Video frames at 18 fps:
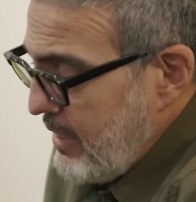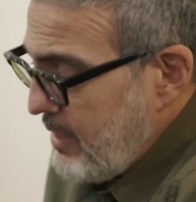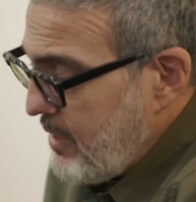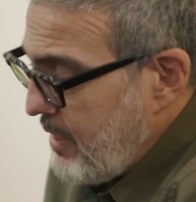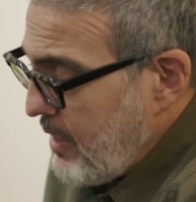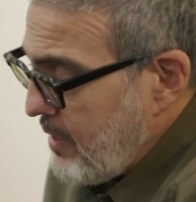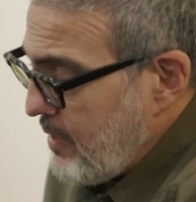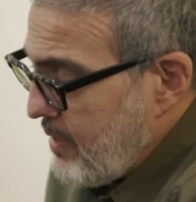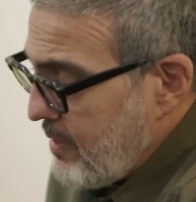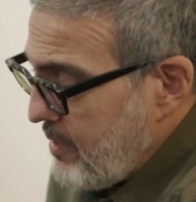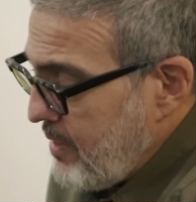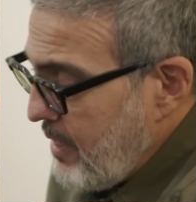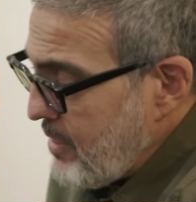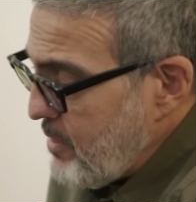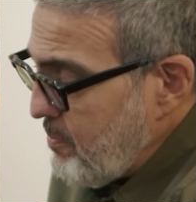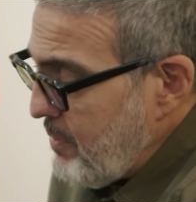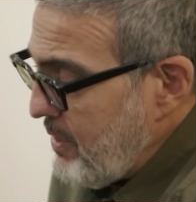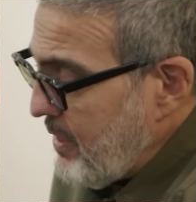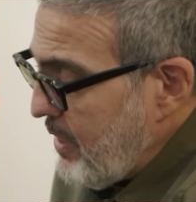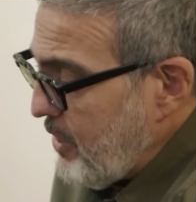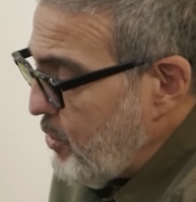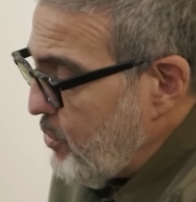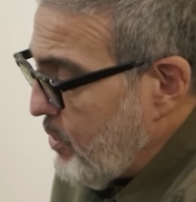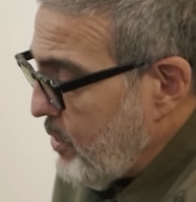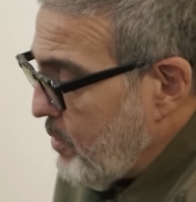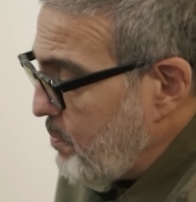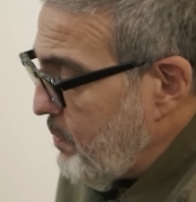that doesn't mean that
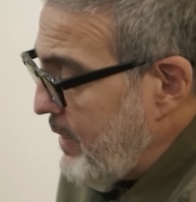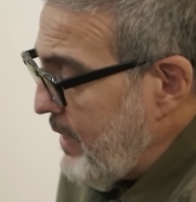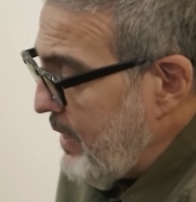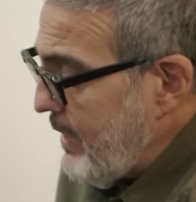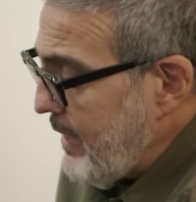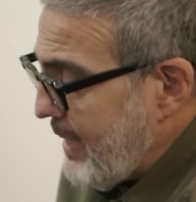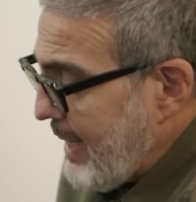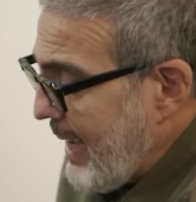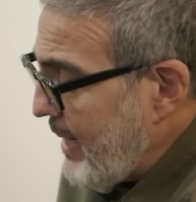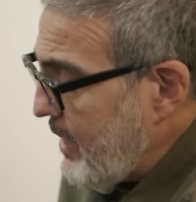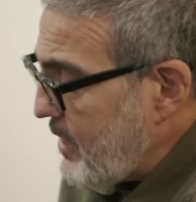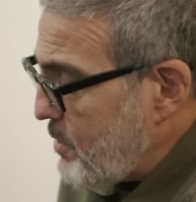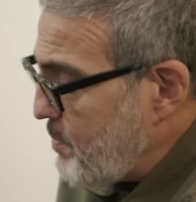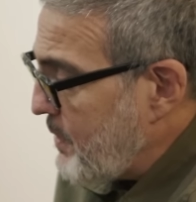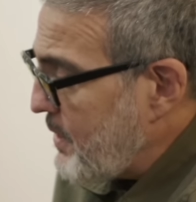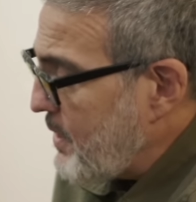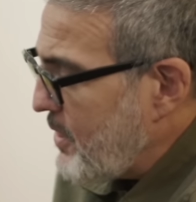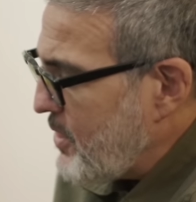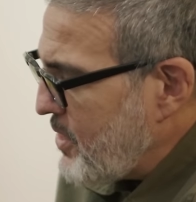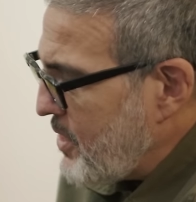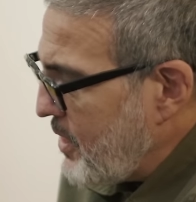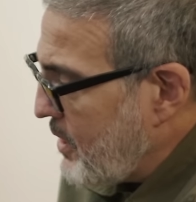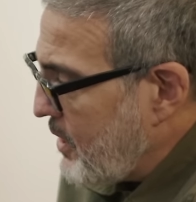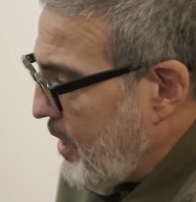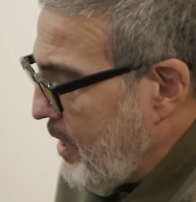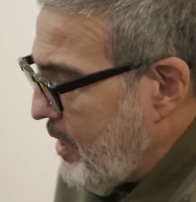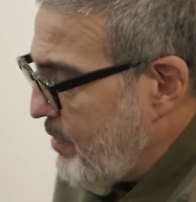you were completely callous, but there's a
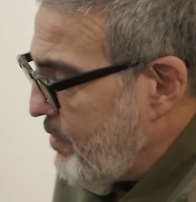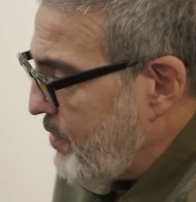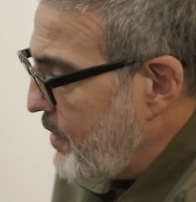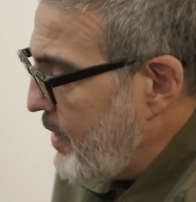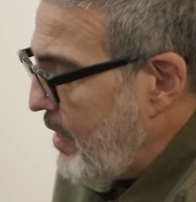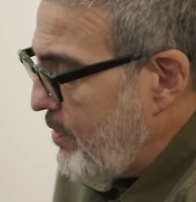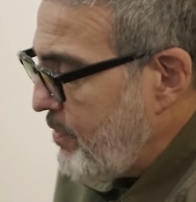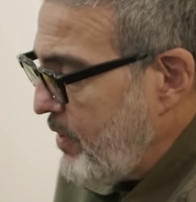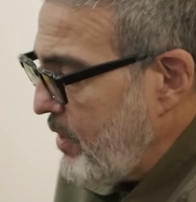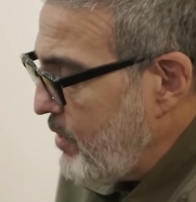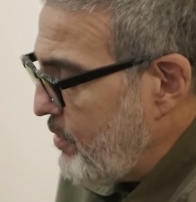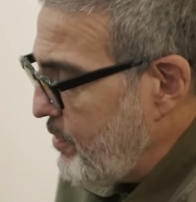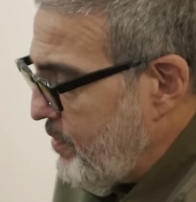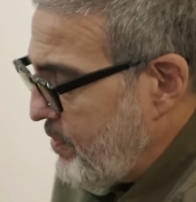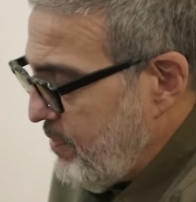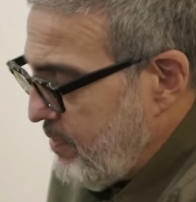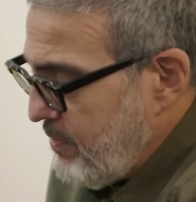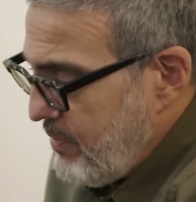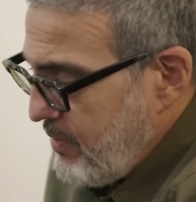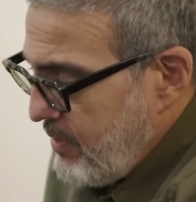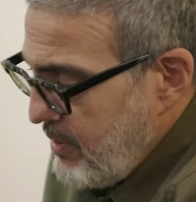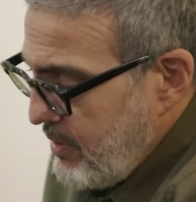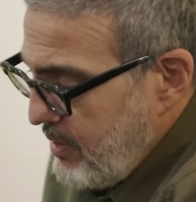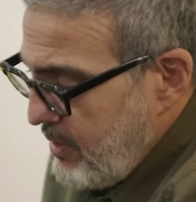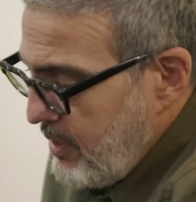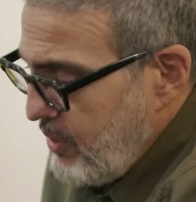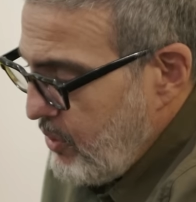kind of level of,
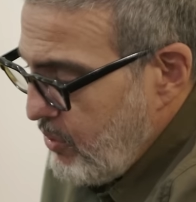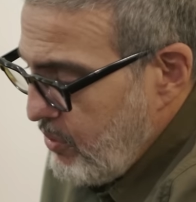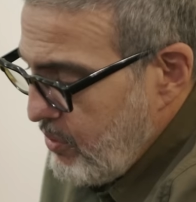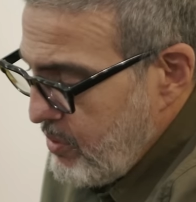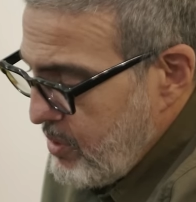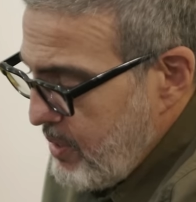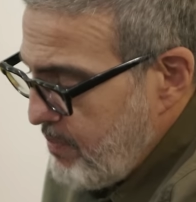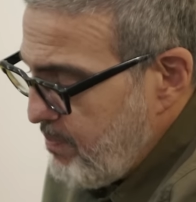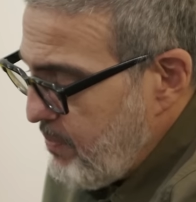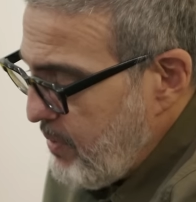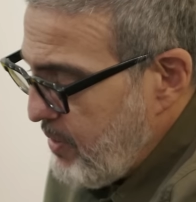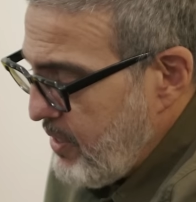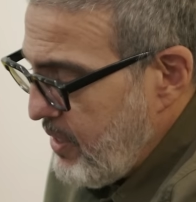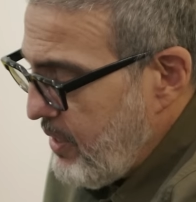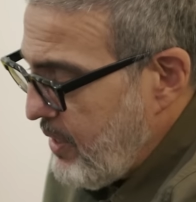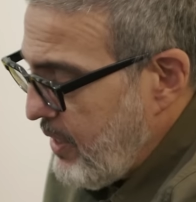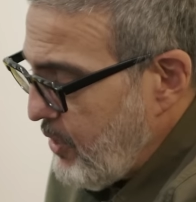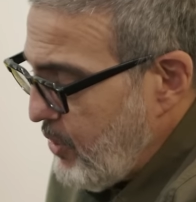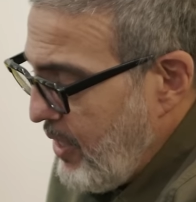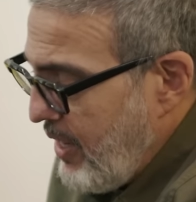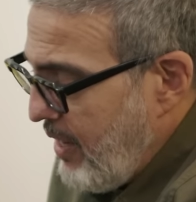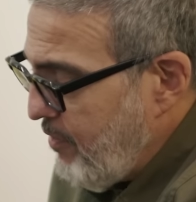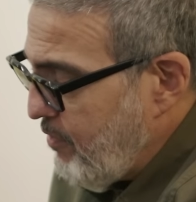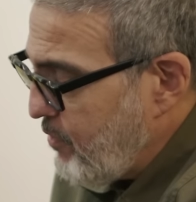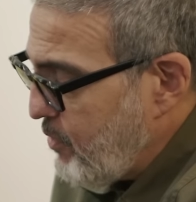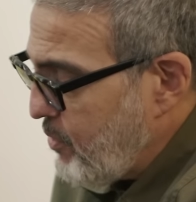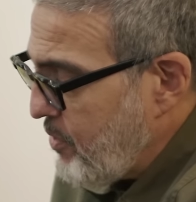you know, sympathy that you
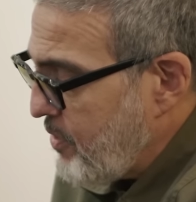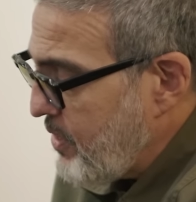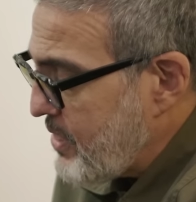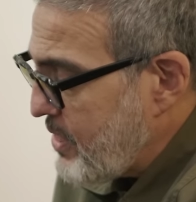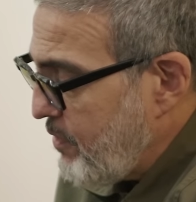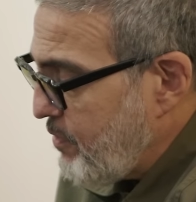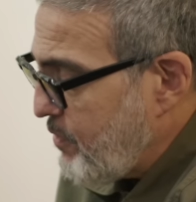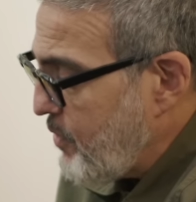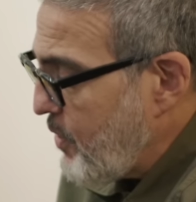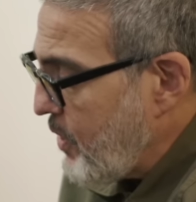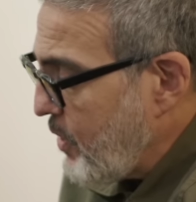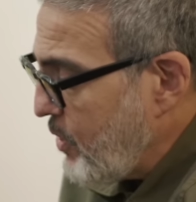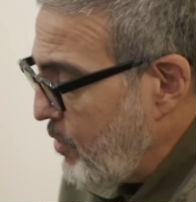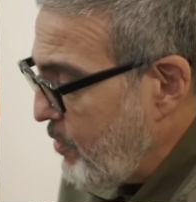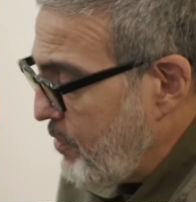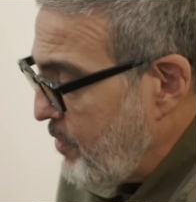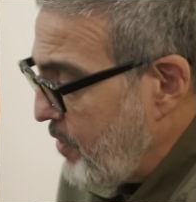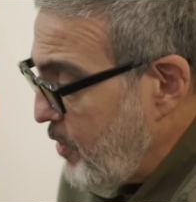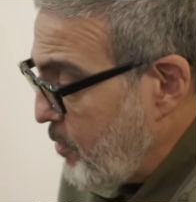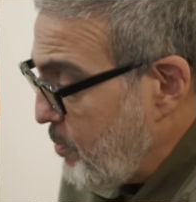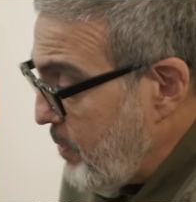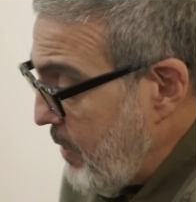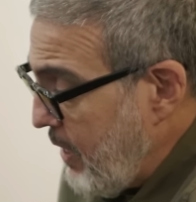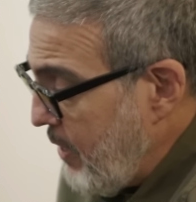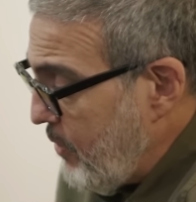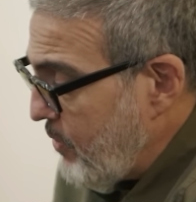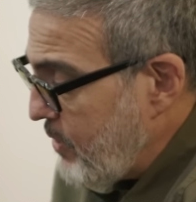have for the suffering of their
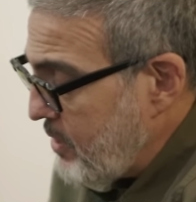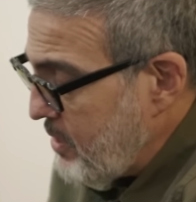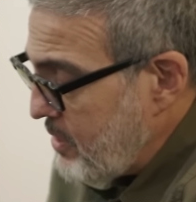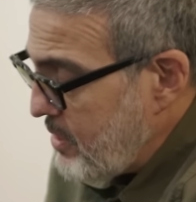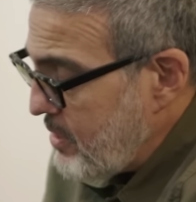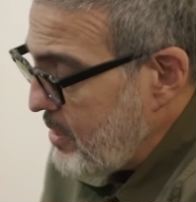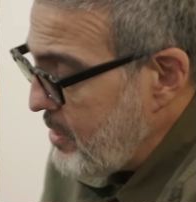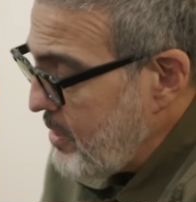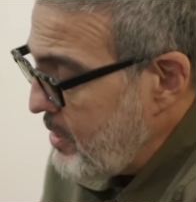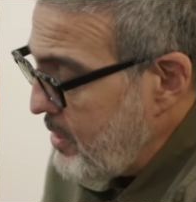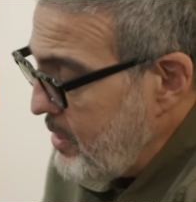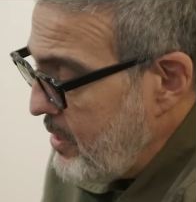parents.